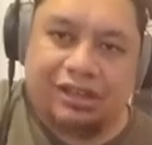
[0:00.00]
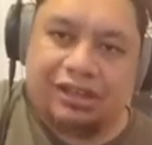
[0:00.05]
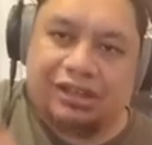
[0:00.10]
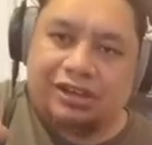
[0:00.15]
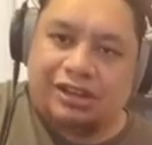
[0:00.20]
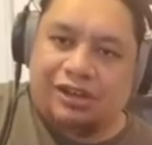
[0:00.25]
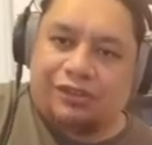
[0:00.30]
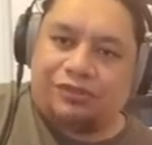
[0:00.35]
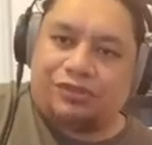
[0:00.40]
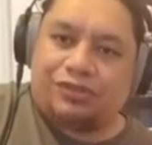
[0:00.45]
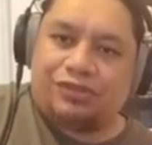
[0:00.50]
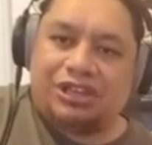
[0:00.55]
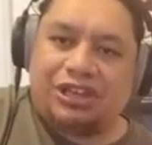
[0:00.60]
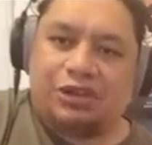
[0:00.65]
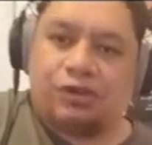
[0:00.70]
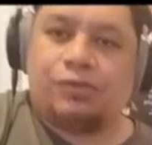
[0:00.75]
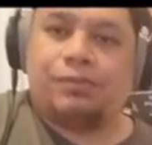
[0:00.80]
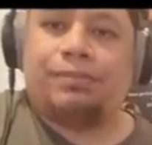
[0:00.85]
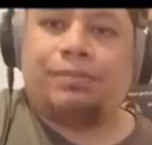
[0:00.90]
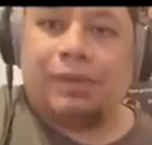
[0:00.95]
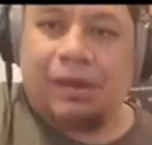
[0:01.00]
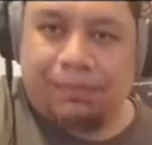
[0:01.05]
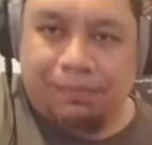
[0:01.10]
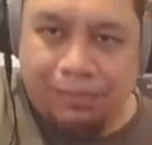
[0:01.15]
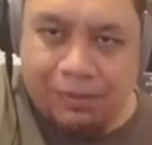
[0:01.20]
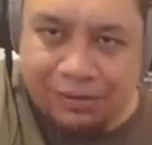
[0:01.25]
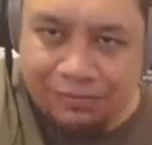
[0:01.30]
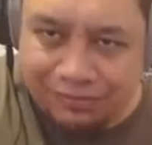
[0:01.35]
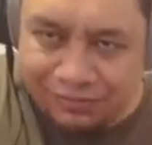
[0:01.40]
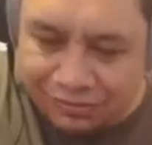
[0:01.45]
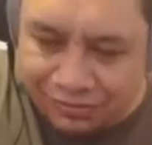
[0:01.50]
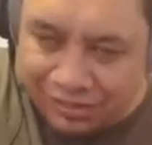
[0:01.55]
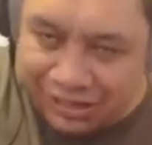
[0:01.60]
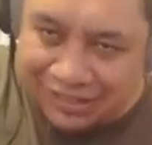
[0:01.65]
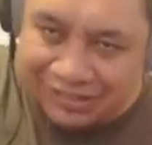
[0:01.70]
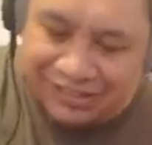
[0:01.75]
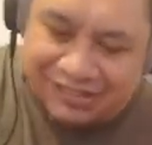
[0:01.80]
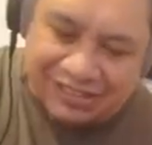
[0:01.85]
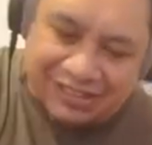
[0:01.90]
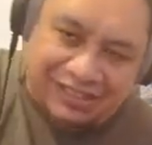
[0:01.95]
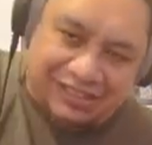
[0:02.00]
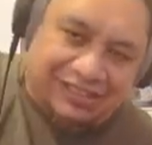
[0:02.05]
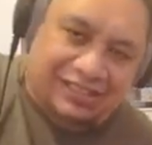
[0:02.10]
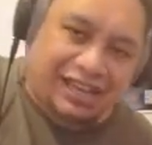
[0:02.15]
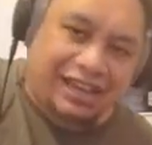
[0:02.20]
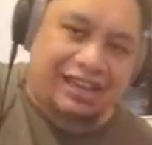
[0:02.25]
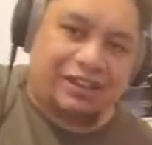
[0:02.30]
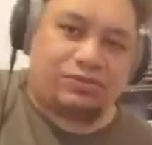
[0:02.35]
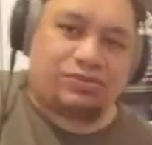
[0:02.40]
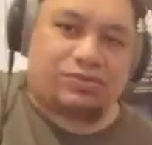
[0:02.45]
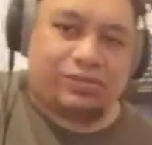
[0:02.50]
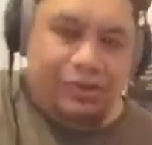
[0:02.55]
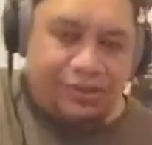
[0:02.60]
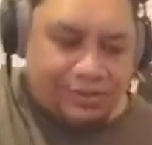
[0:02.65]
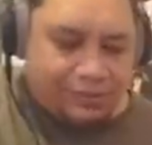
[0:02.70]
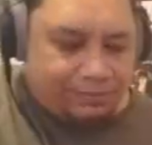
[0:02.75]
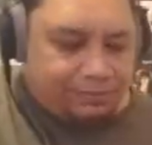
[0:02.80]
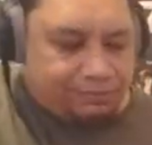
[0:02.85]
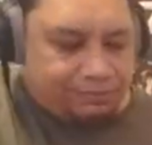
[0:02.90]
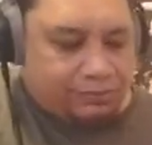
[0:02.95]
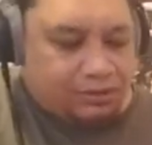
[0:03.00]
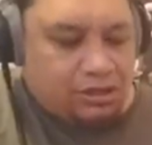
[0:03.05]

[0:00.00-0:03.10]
Now for the bap bap, for that 6/8 rhythm,